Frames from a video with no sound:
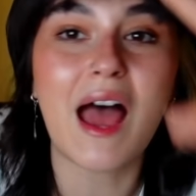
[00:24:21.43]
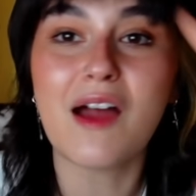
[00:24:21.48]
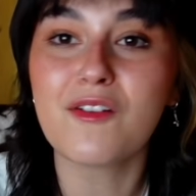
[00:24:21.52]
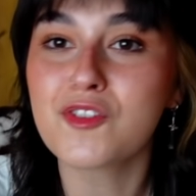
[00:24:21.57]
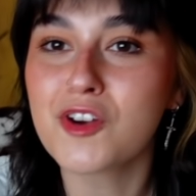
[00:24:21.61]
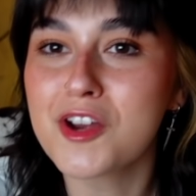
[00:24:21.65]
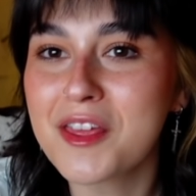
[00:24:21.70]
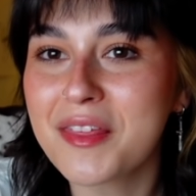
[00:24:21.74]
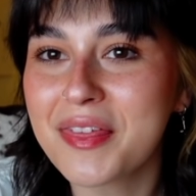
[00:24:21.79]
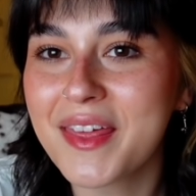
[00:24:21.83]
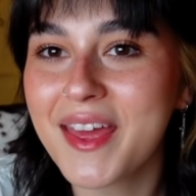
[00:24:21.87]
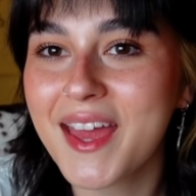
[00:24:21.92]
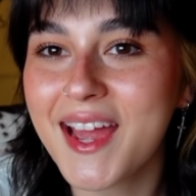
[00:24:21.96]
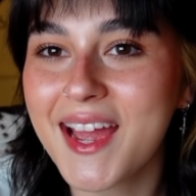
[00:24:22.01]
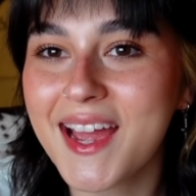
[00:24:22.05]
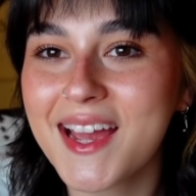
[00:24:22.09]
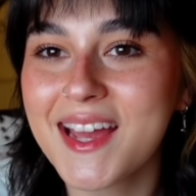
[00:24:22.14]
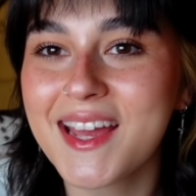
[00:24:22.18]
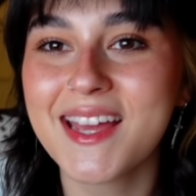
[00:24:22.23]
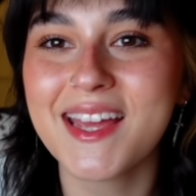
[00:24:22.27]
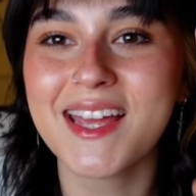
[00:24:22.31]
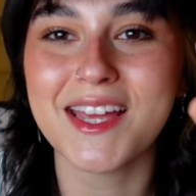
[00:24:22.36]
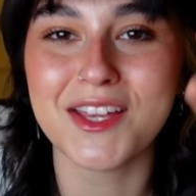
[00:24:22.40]

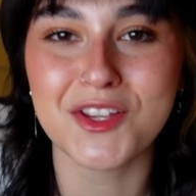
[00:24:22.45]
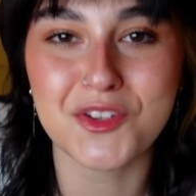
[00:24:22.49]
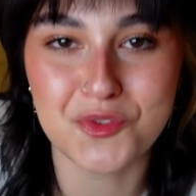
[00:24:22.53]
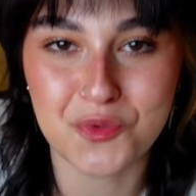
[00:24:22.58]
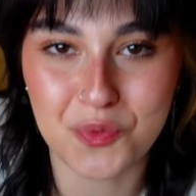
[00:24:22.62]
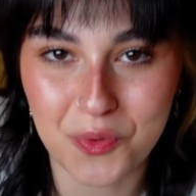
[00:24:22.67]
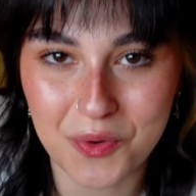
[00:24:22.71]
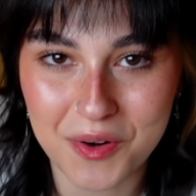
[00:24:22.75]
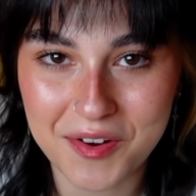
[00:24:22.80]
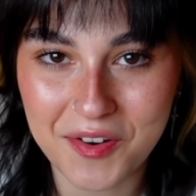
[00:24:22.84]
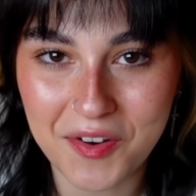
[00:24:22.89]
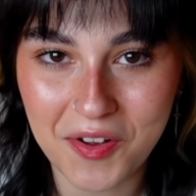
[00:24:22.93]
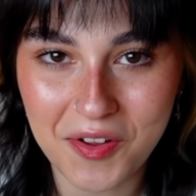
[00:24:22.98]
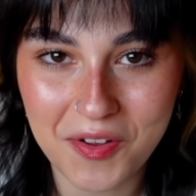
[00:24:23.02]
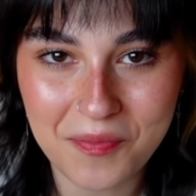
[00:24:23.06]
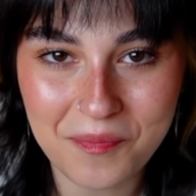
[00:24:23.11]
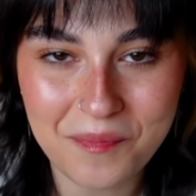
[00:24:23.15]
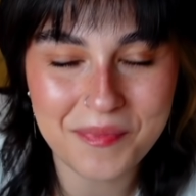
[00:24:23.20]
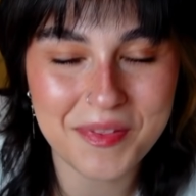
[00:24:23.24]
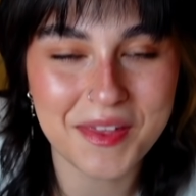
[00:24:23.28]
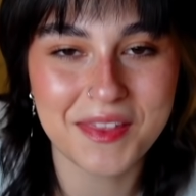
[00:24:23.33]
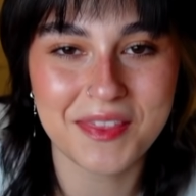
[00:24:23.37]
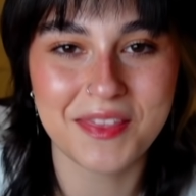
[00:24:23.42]
Everything is
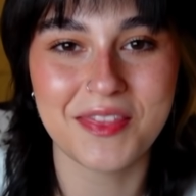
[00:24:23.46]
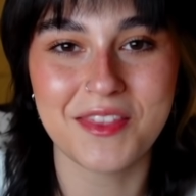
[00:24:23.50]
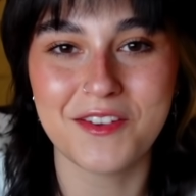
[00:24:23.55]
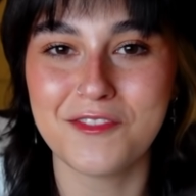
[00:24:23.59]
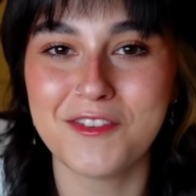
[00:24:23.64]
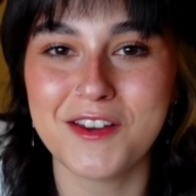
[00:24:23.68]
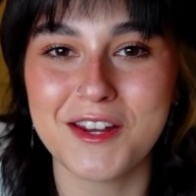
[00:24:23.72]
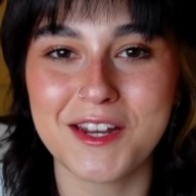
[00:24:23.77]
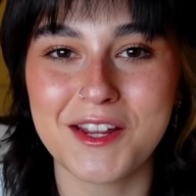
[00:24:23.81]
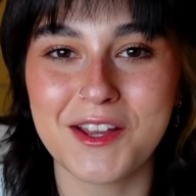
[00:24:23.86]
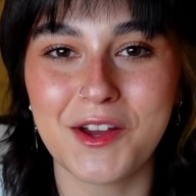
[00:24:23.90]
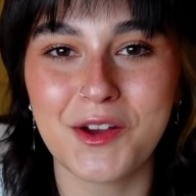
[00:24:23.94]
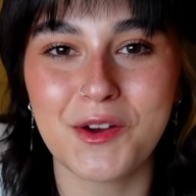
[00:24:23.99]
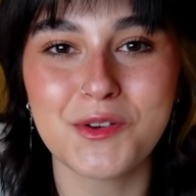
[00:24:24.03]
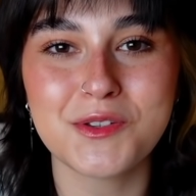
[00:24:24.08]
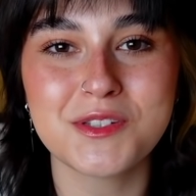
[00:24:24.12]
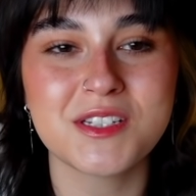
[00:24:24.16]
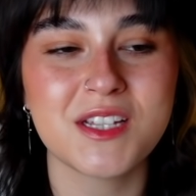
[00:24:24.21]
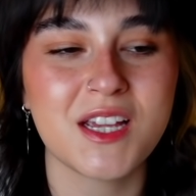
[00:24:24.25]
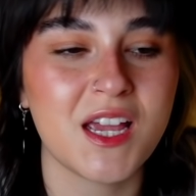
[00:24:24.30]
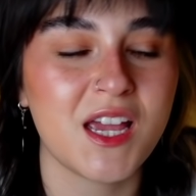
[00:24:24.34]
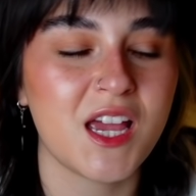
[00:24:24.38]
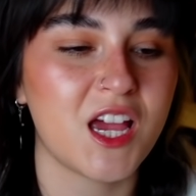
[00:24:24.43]
real in the videos.